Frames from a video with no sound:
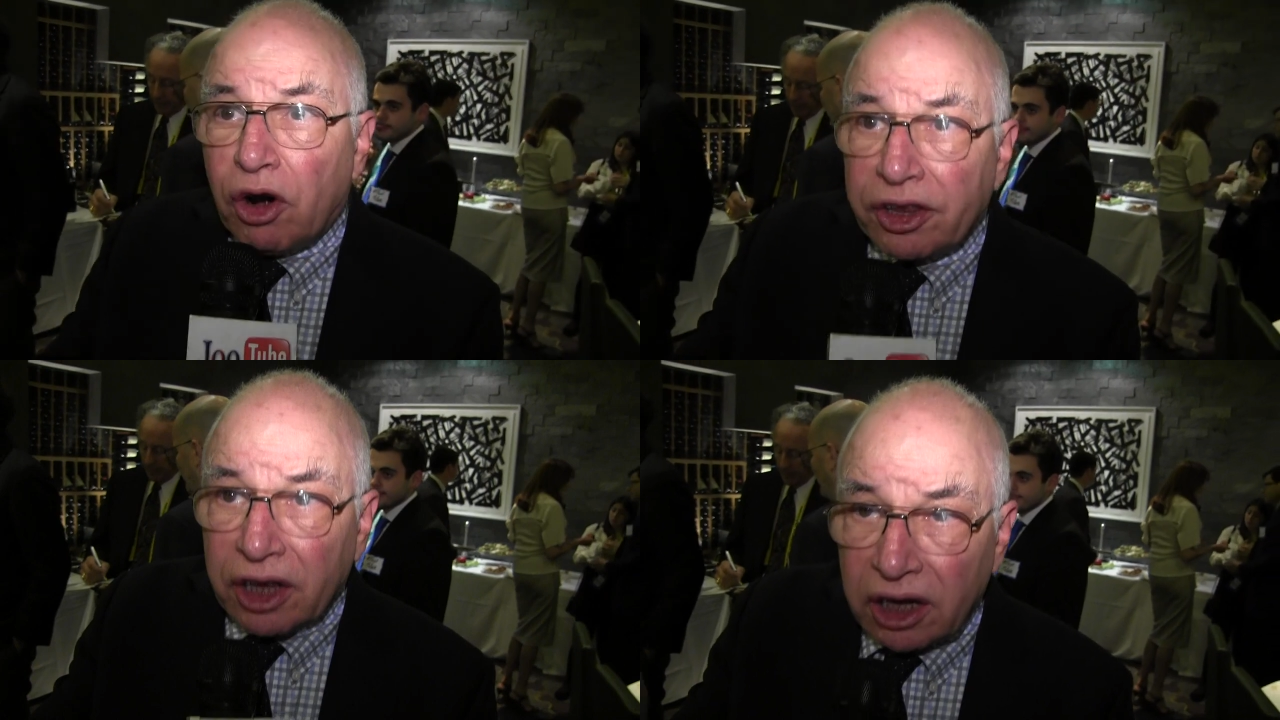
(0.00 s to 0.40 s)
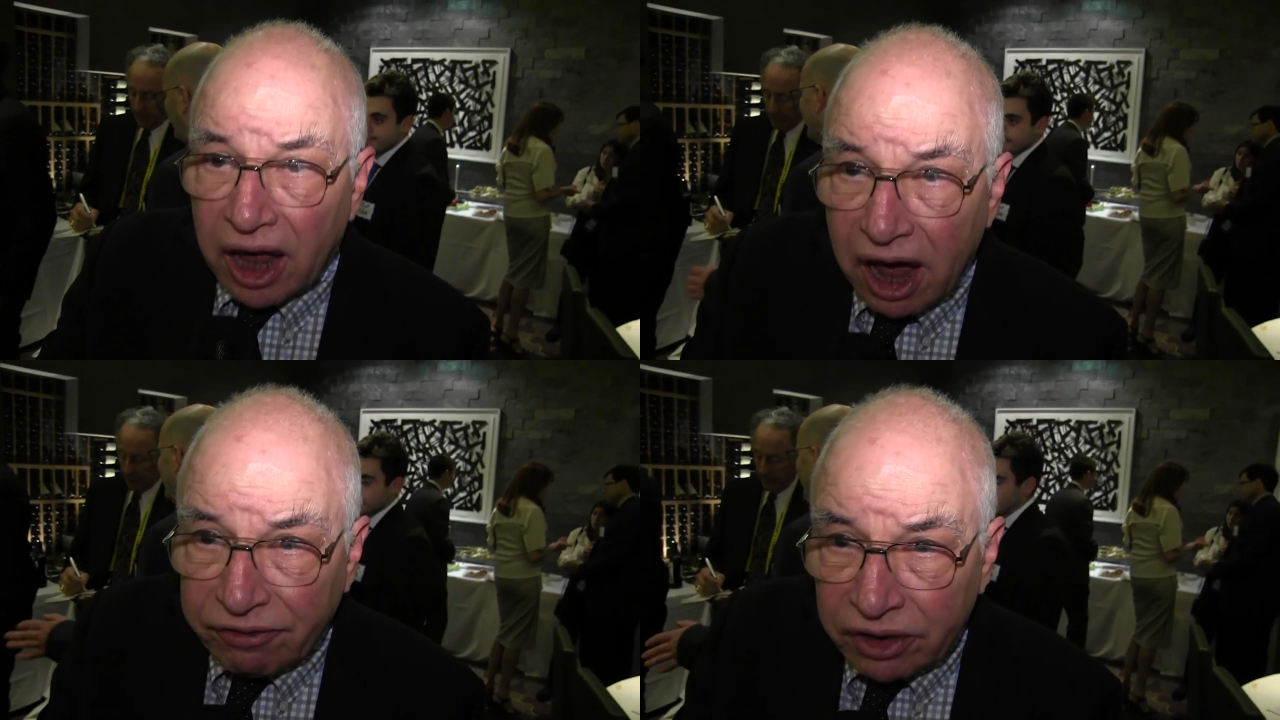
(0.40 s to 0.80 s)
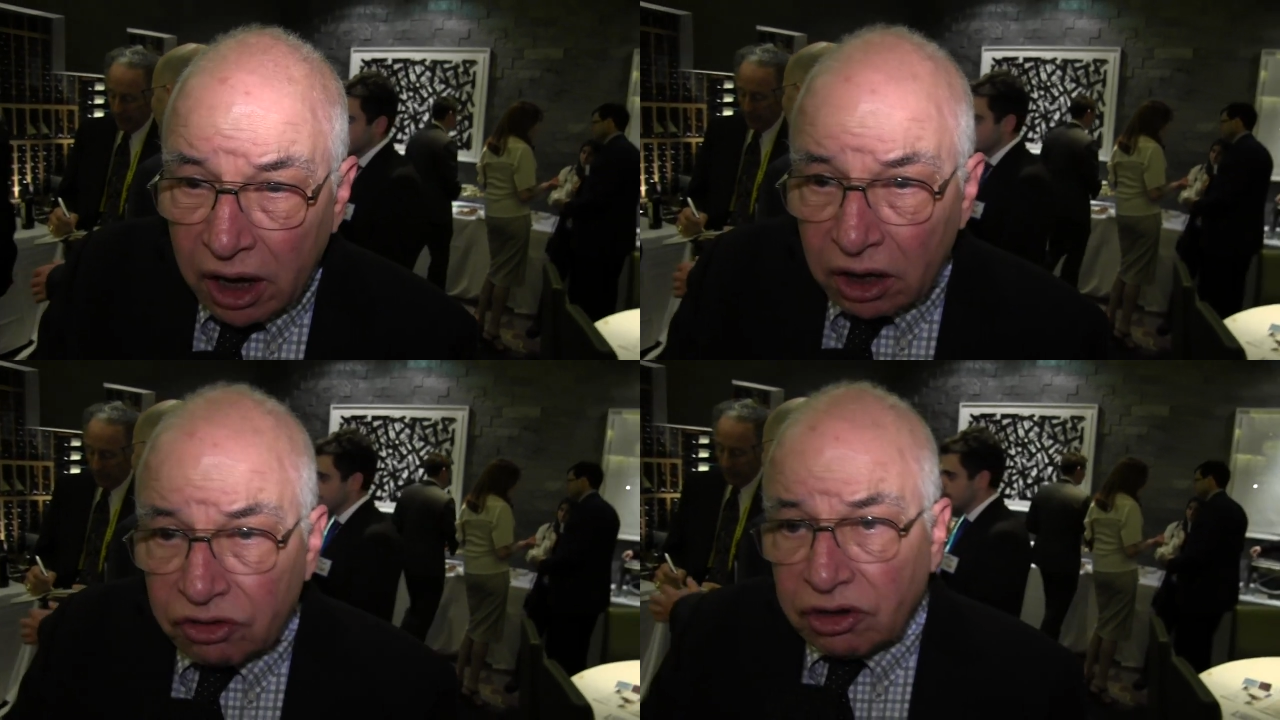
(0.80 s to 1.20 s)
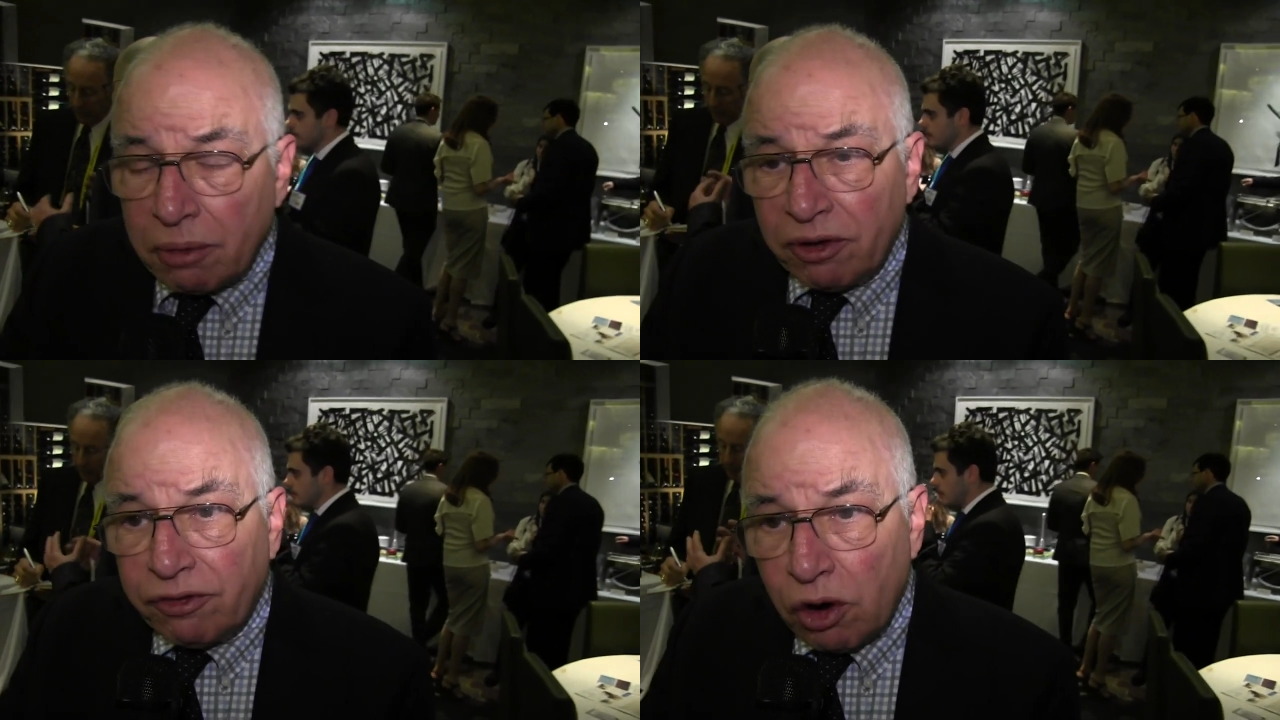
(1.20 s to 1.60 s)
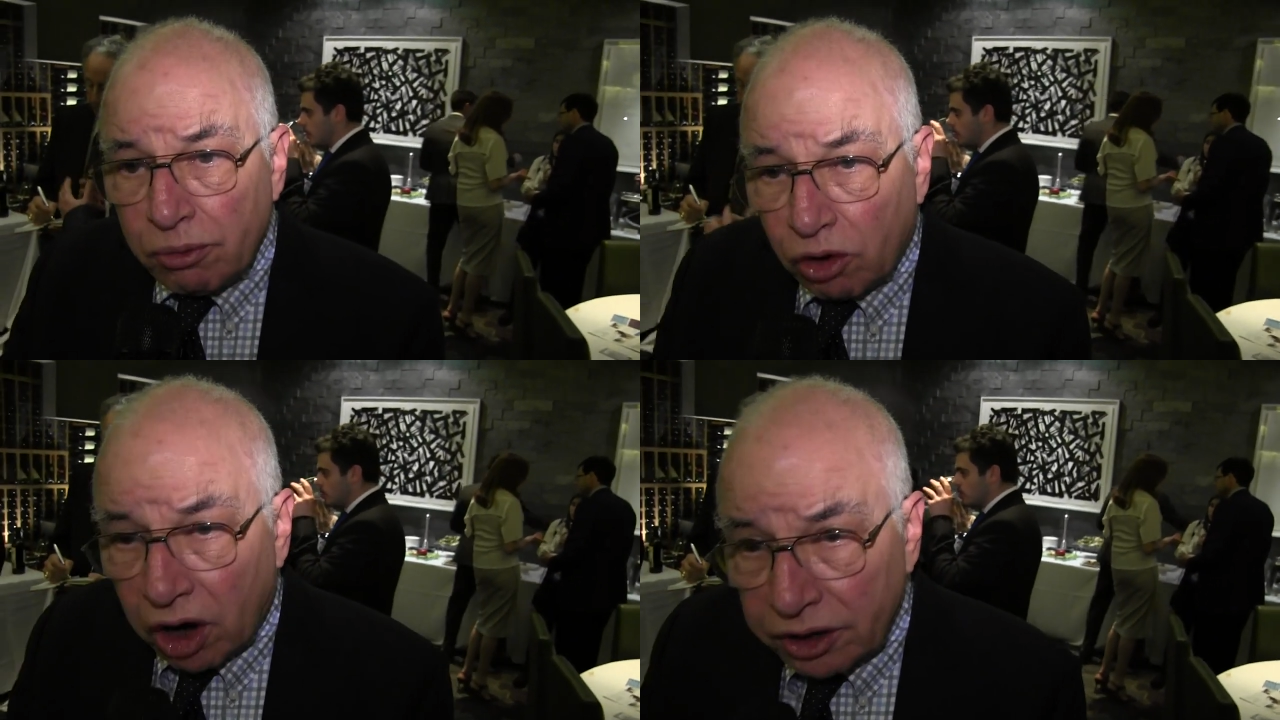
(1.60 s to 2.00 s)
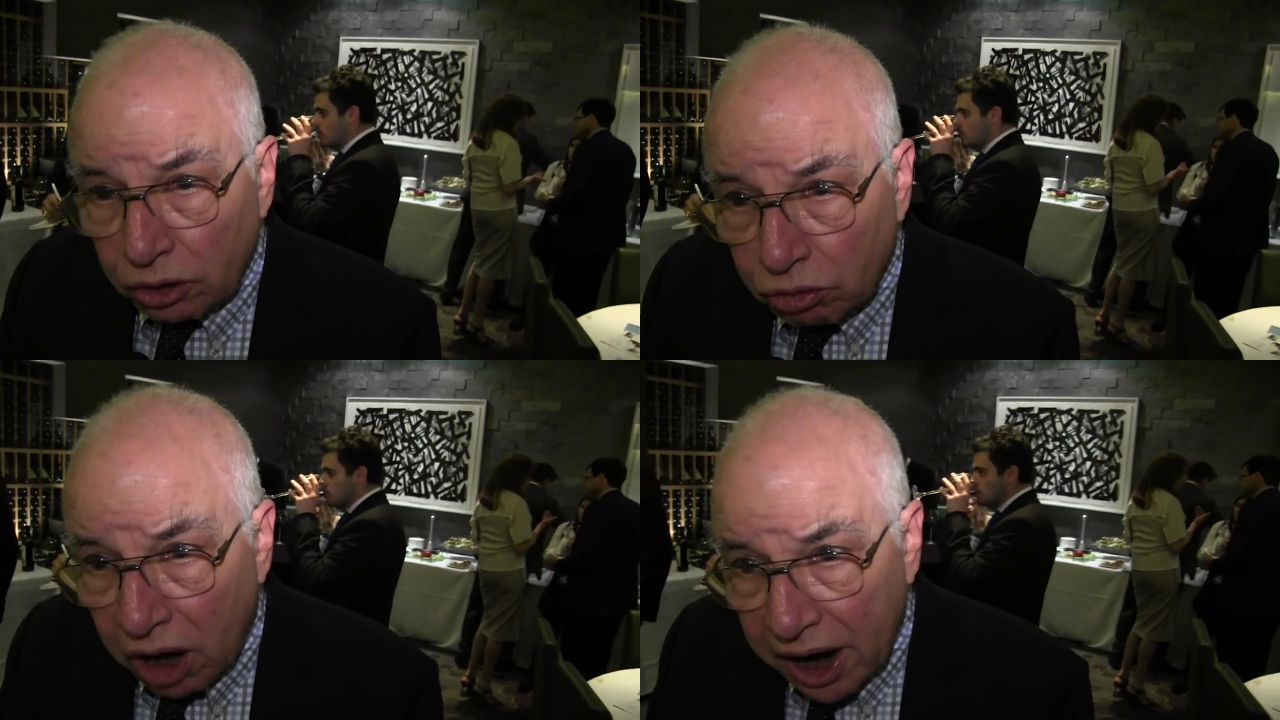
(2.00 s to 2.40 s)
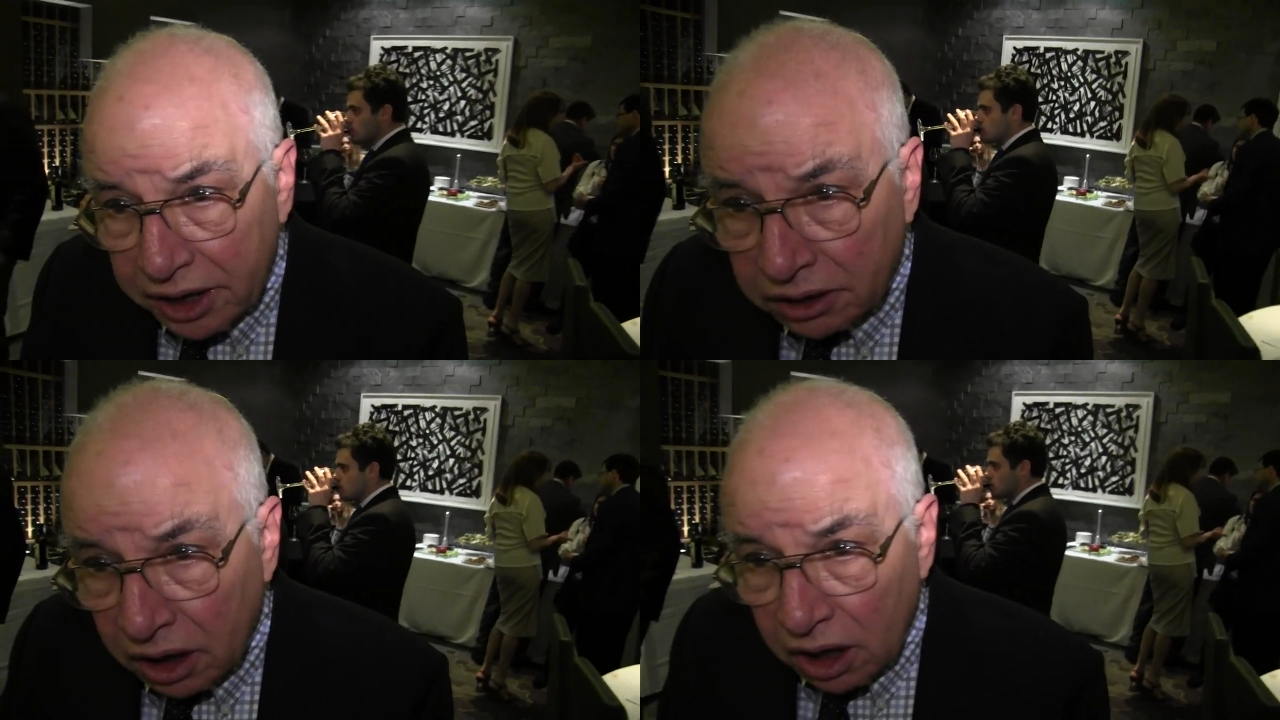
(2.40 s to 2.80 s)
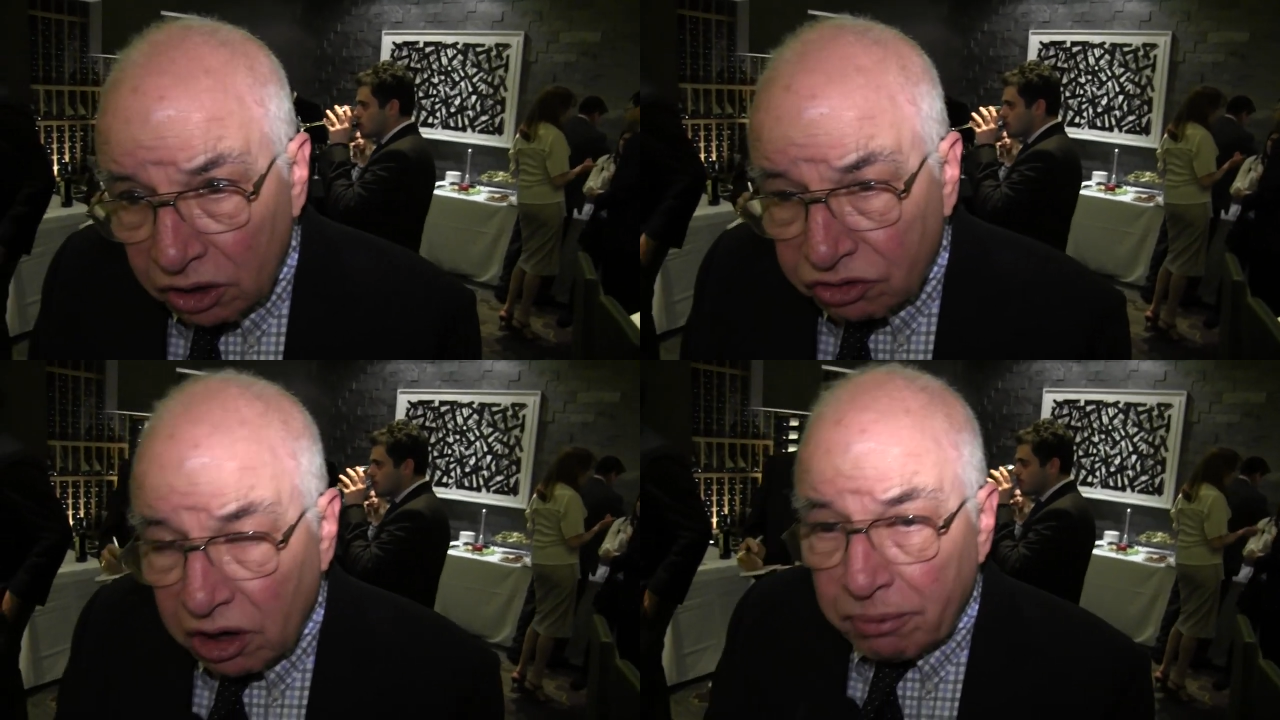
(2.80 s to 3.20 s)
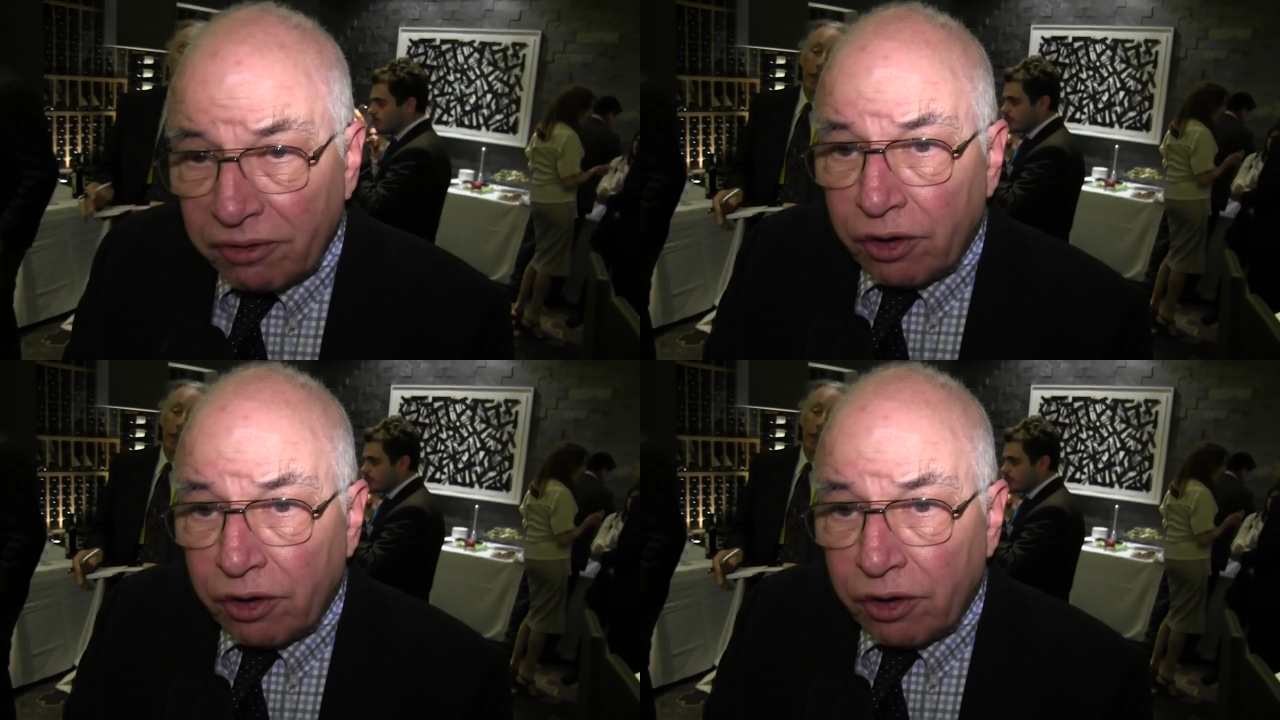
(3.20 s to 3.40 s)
Speaker 1: are on the left, some of whom are on the right, some of